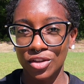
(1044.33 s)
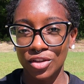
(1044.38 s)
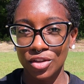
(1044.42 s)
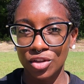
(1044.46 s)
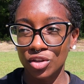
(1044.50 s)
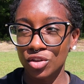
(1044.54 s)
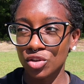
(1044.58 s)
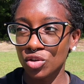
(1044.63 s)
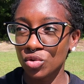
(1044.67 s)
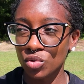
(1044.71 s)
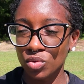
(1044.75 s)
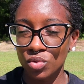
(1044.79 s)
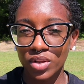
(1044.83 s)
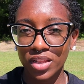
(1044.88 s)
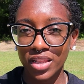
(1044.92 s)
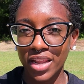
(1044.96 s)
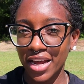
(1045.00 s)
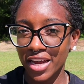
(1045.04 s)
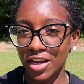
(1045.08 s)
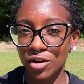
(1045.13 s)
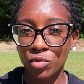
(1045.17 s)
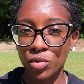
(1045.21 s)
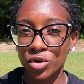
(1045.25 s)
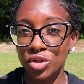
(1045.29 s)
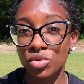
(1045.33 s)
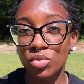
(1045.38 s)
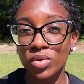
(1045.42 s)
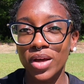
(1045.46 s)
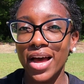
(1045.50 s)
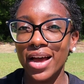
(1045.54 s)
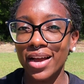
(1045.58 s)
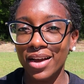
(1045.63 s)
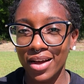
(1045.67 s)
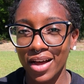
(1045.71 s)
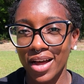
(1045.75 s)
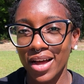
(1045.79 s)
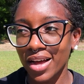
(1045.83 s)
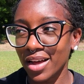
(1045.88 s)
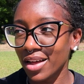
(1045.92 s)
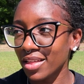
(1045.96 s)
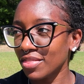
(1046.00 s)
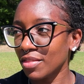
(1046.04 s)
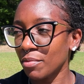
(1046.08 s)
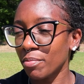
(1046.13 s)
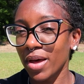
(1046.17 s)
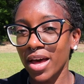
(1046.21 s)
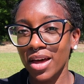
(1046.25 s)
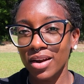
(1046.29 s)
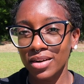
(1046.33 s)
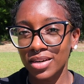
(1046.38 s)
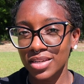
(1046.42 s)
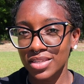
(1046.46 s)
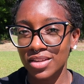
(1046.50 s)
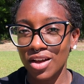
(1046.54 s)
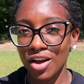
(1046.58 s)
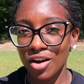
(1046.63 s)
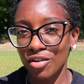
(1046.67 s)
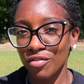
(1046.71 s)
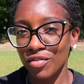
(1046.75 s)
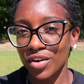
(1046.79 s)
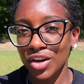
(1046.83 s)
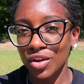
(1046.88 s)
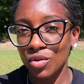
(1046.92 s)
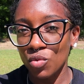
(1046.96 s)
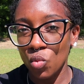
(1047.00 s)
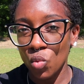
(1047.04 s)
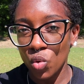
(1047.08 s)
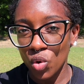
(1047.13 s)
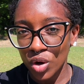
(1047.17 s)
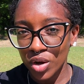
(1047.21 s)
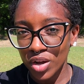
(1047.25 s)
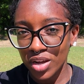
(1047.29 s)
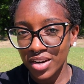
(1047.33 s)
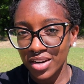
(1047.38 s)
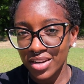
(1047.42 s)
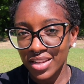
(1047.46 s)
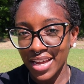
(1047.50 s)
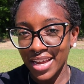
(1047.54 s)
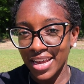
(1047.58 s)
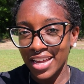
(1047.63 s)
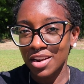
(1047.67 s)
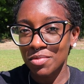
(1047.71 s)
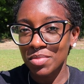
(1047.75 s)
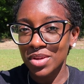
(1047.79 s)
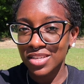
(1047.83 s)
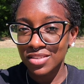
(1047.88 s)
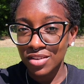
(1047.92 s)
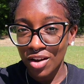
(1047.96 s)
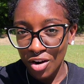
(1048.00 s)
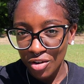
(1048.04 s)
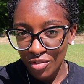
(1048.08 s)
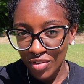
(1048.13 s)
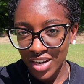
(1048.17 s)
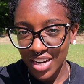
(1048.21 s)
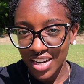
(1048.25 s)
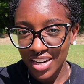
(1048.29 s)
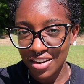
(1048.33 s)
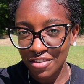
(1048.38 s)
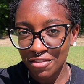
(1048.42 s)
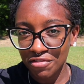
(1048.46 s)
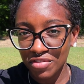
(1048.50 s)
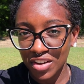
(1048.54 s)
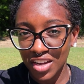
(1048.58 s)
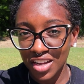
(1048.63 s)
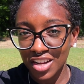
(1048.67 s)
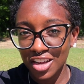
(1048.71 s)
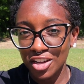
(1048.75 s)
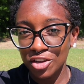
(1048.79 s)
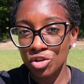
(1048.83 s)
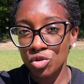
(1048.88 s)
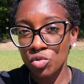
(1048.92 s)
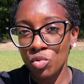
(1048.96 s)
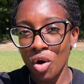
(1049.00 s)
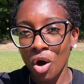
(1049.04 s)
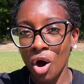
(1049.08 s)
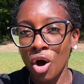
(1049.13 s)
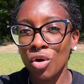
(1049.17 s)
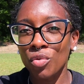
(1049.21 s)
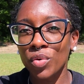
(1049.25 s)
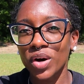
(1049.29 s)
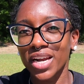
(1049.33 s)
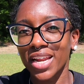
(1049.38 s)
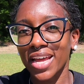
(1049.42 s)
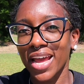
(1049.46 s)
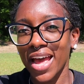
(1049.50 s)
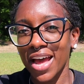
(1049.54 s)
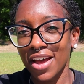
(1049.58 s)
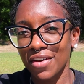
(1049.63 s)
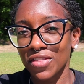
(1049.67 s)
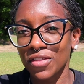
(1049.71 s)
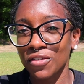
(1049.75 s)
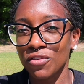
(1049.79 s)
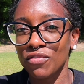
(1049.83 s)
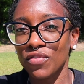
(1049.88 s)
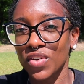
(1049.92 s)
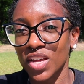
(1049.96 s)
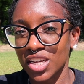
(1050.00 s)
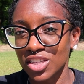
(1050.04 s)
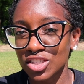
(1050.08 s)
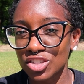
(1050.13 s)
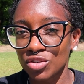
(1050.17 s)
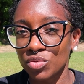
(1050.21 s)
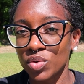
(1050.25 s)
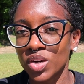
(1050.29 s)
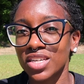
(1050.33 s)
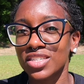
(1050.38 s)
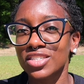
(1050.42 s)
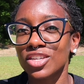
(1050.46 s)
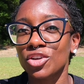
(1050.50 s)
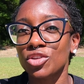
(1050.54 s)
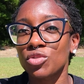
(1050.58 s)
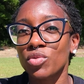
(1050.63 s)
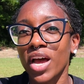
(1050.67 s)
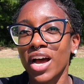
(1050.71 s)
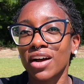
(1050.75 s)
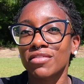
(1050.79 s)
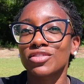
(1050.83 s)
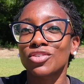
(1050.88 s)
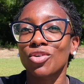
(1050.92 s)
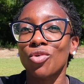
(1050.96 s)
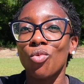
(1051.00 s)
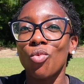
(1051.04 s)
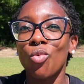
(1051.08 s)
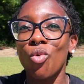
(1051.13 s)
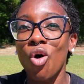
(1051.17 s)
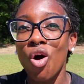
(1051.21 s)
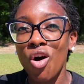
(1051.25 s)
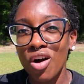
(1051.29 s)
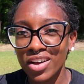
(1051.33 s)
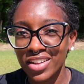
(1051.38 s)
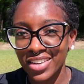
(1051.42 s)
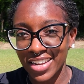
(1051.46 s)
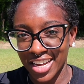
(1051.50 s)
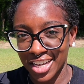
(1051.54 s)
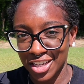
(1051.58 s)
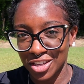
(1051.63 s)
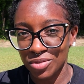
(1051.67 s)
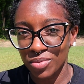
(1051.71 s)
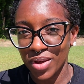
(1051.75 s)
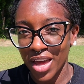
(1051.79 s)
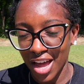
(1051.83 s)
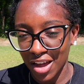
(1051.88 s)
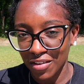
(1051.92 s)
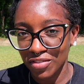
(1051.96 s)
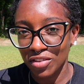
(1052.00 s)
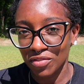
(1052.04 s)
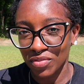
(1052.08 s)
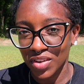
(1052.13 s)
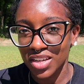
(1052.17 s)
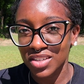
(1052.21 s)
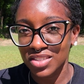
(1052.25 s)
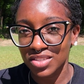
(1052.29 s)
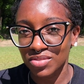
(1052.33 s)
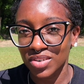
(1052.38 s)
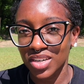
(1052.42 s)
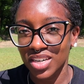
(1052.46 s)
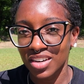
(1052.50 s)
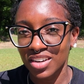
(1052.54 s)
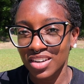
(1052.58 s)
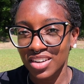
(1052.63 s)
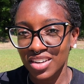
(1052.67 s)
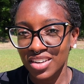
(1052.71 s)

You, like, when you got God, the battle is already won. The enemy is already defeated. You already have the victory. So you have to walk like you have the victory.